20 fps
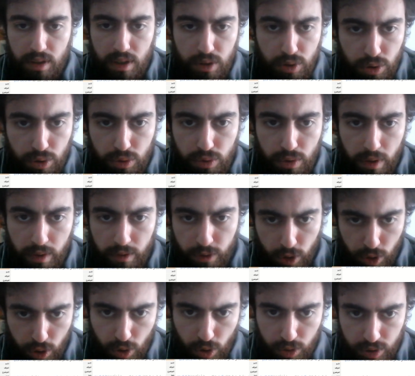out the truth
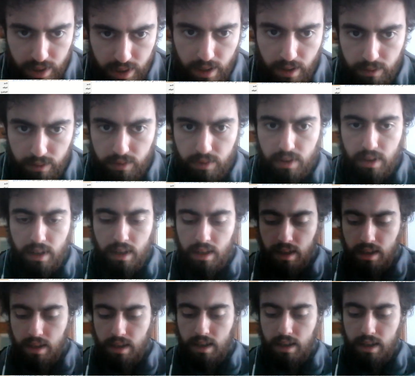for yourself.
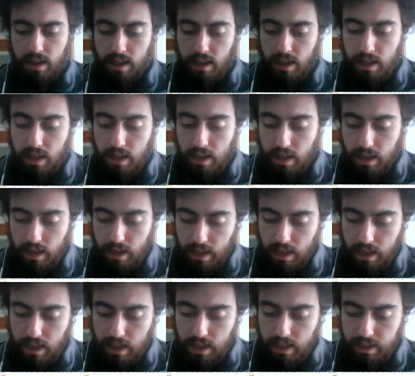
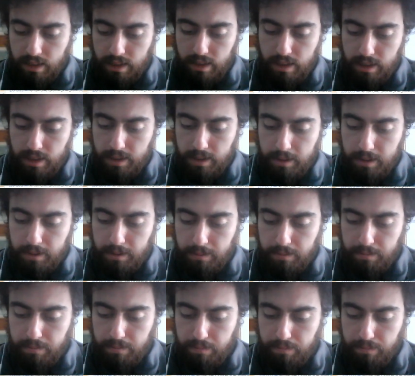
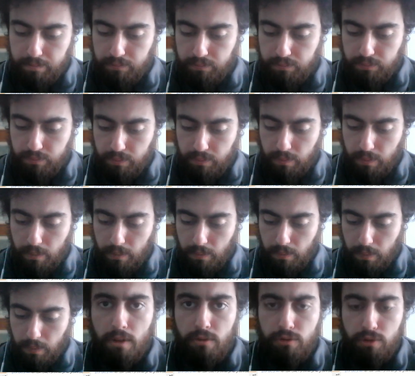And
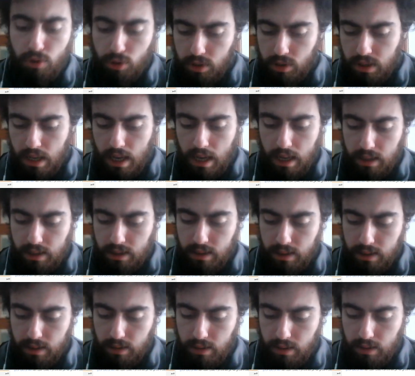for
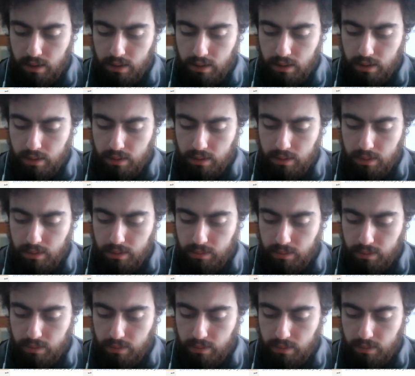that,
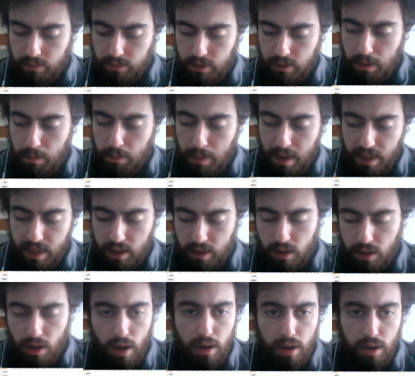the
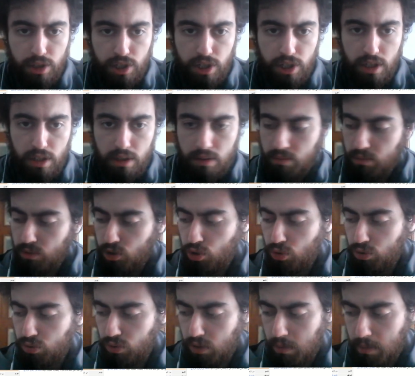methodology
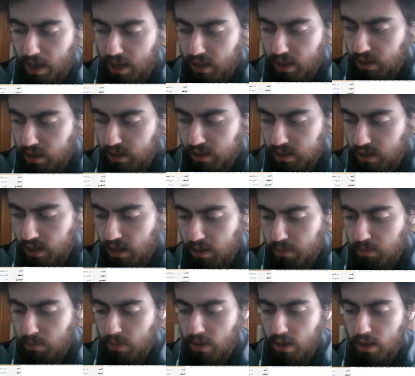should remain the
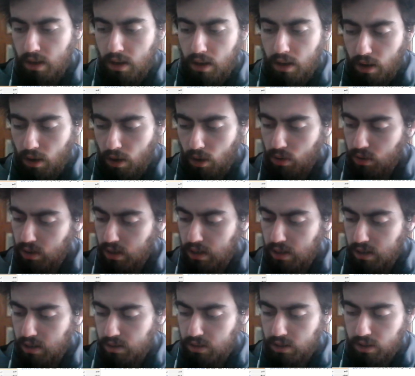same,
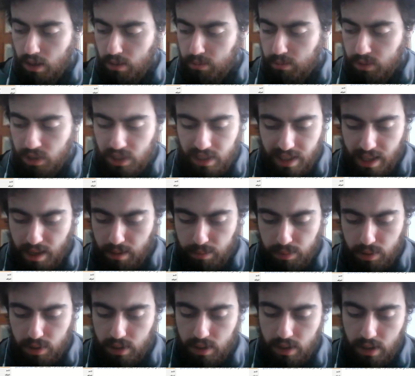only some
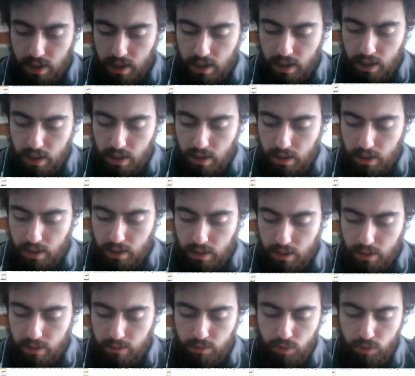steps
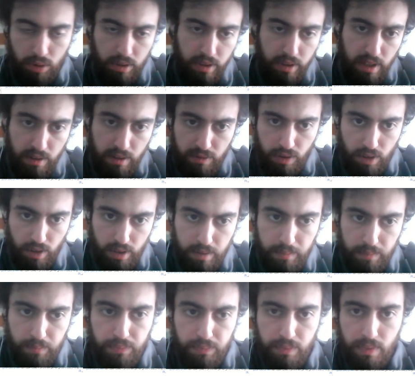will
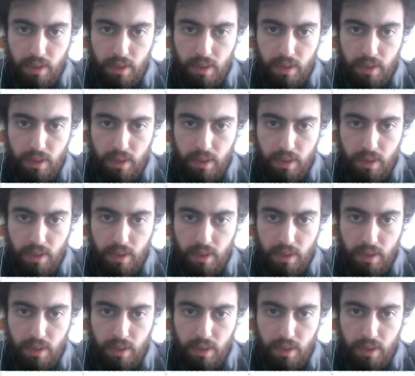differ.